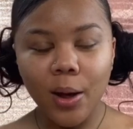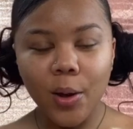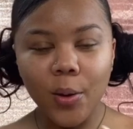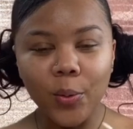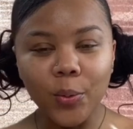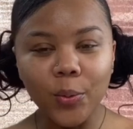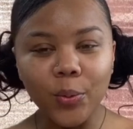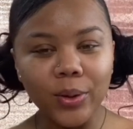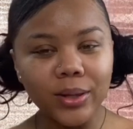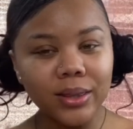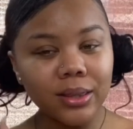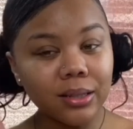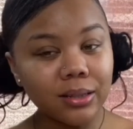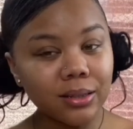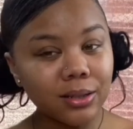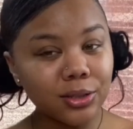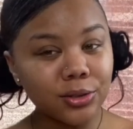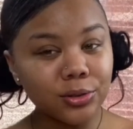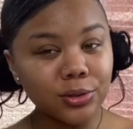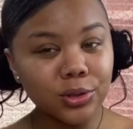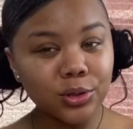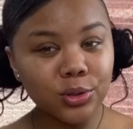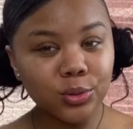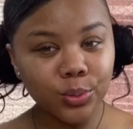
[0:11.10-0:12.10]
with a
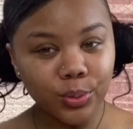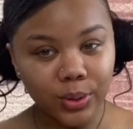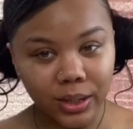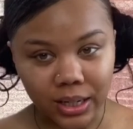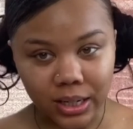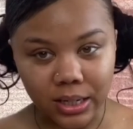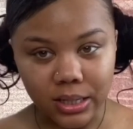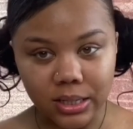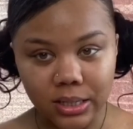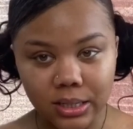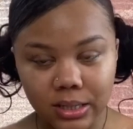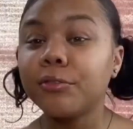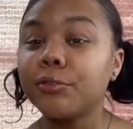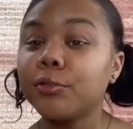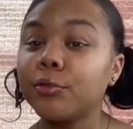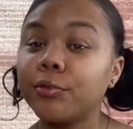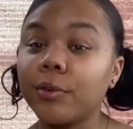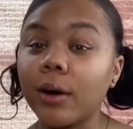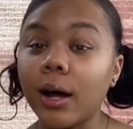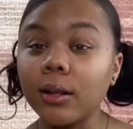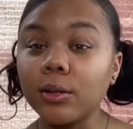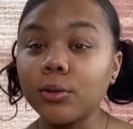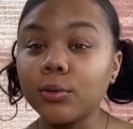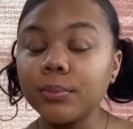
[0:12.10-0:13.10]
little twist. If you
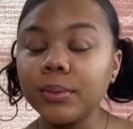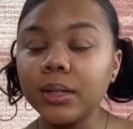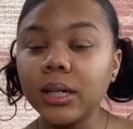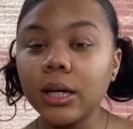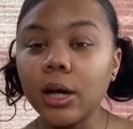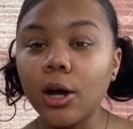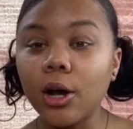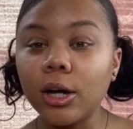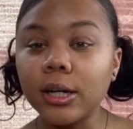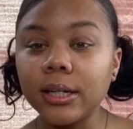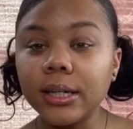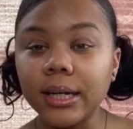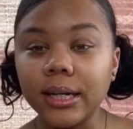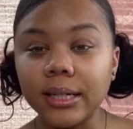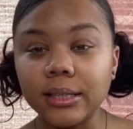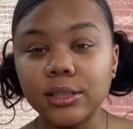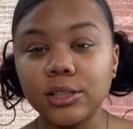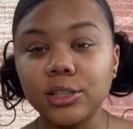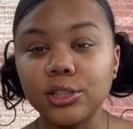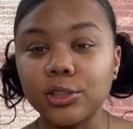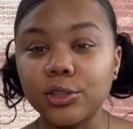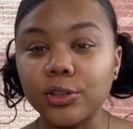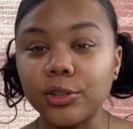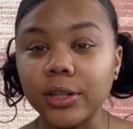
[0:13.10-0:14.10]
follow me on
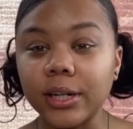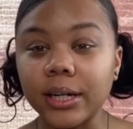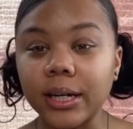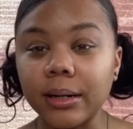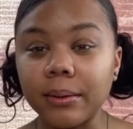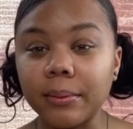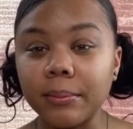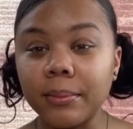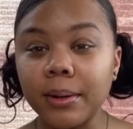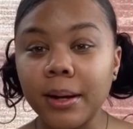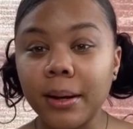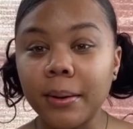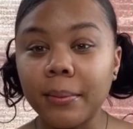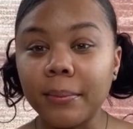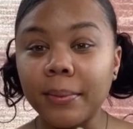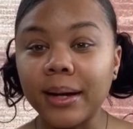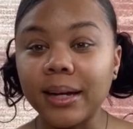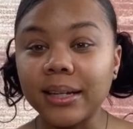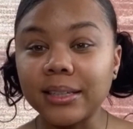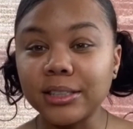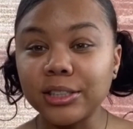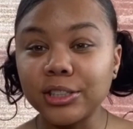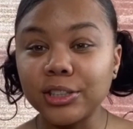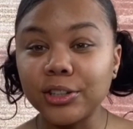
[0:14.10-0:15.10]
Instagram, my
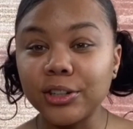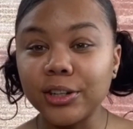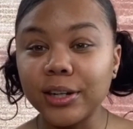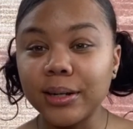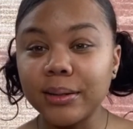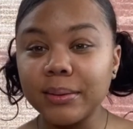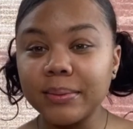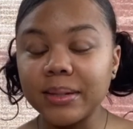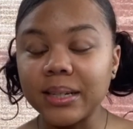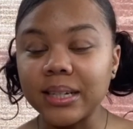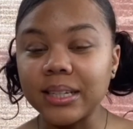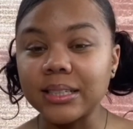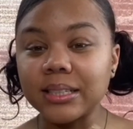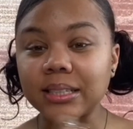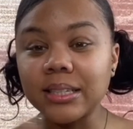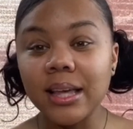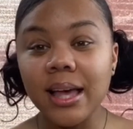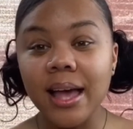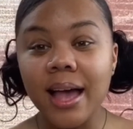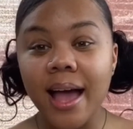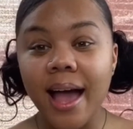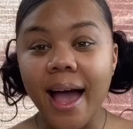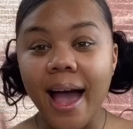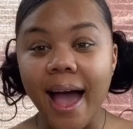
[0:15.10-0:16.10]
Instagram is
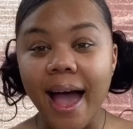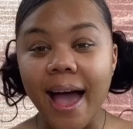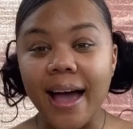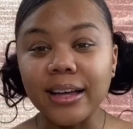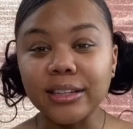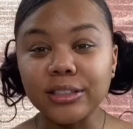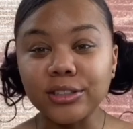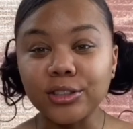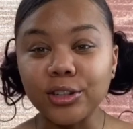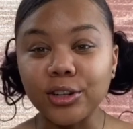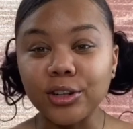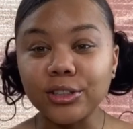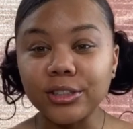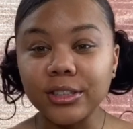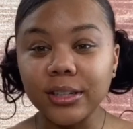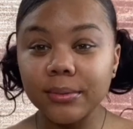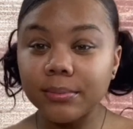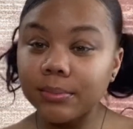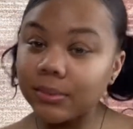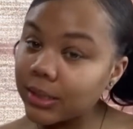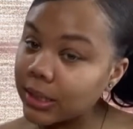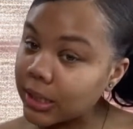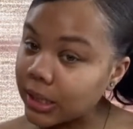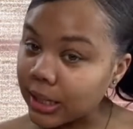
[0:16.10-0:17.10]
at
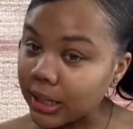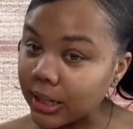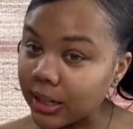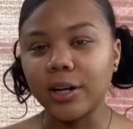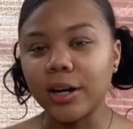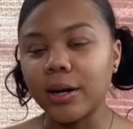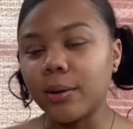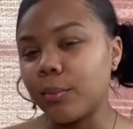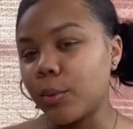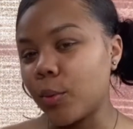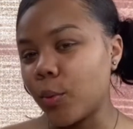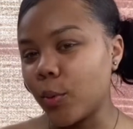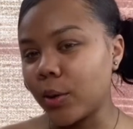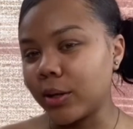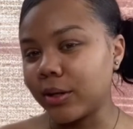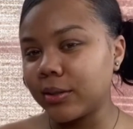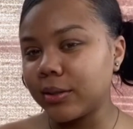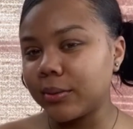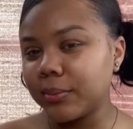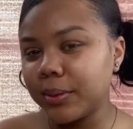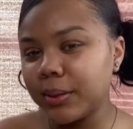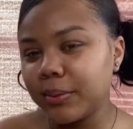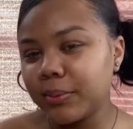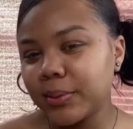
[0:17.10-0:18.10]
DolltUpT. I'm one of the
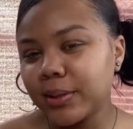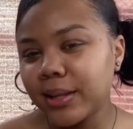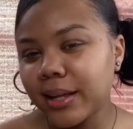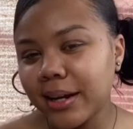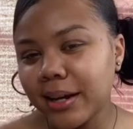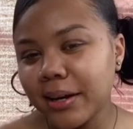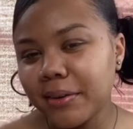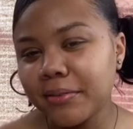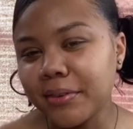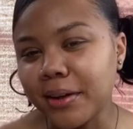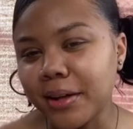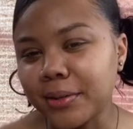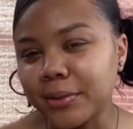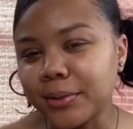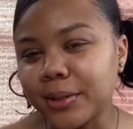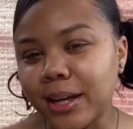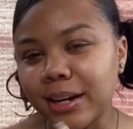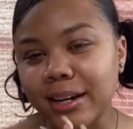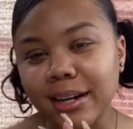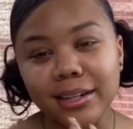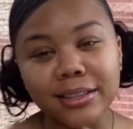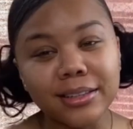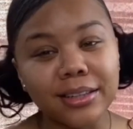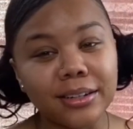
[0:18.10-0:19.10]
people that I follow that
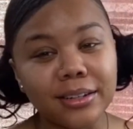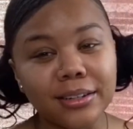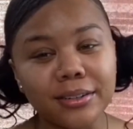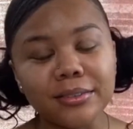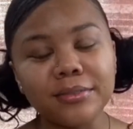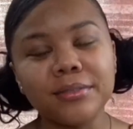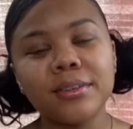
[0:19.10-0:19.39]
I love,